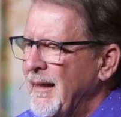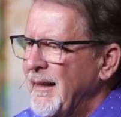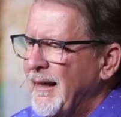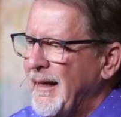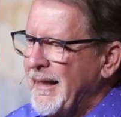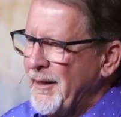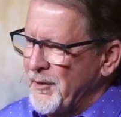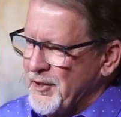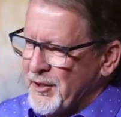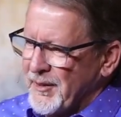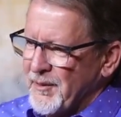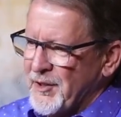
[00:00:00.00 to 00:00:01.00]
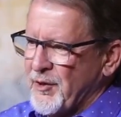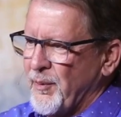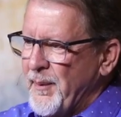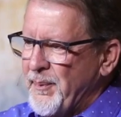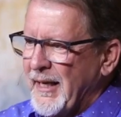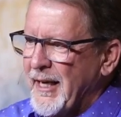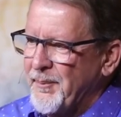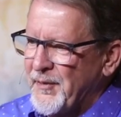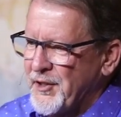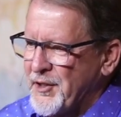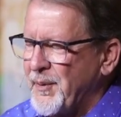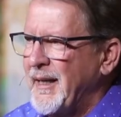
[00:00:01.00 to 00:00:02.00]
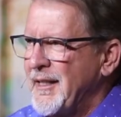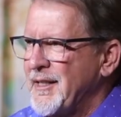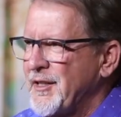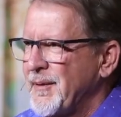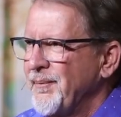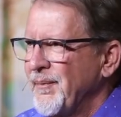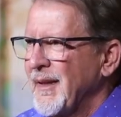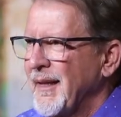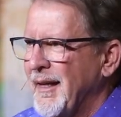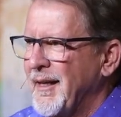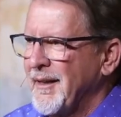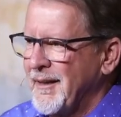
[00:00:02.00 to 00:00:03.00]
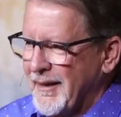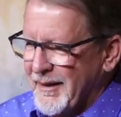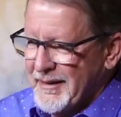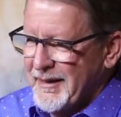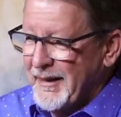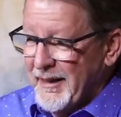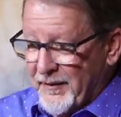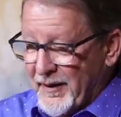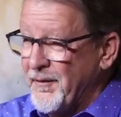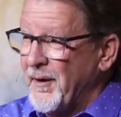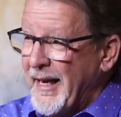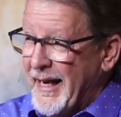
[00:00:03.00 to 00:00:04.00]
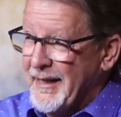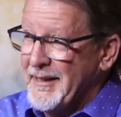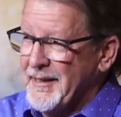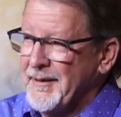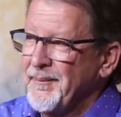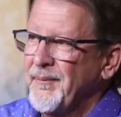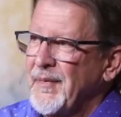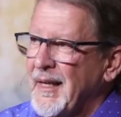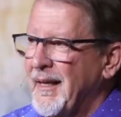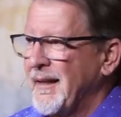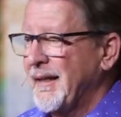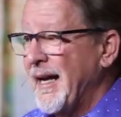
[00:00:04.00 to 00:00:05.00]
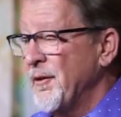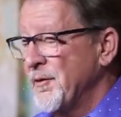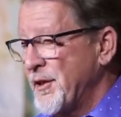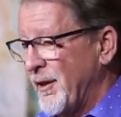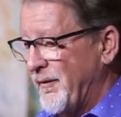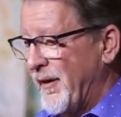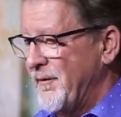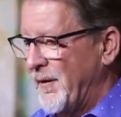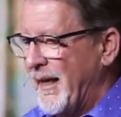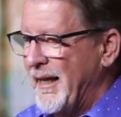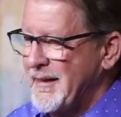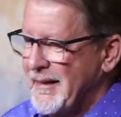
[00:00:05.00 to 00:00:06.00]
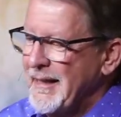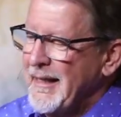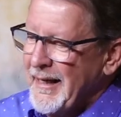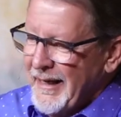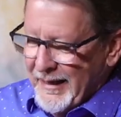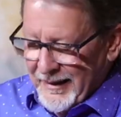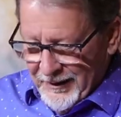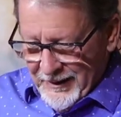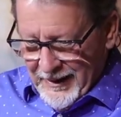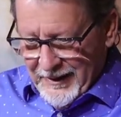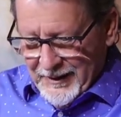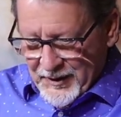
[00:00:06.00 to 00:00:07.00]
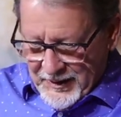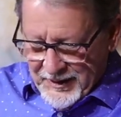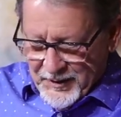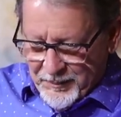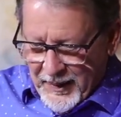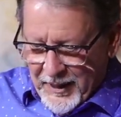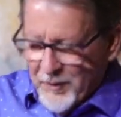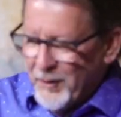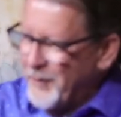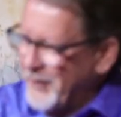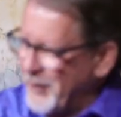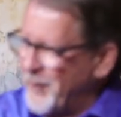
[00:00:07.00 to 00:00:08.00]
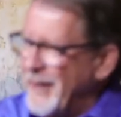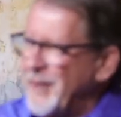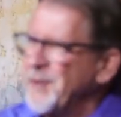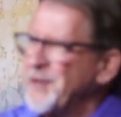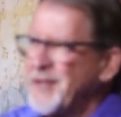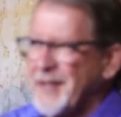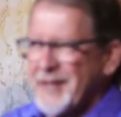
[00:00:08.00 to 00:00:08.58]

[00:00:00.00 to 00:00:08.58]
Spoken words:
And he was sweeping up the streets, the city of Inverness, the council of Inverness, and he had his barrel with the wheels, just